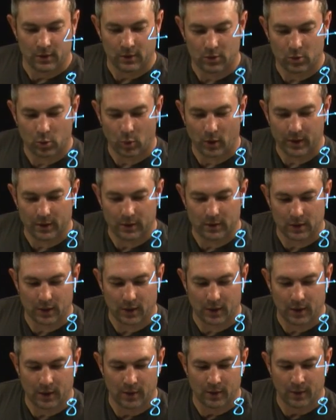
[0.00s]

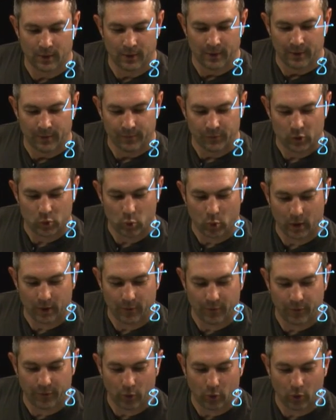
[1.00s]
20,
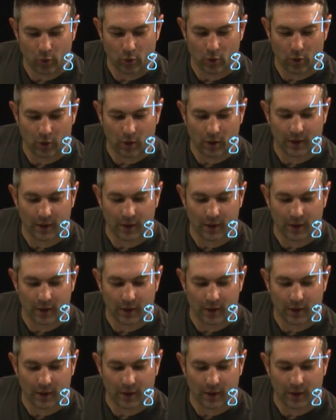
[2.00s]
24.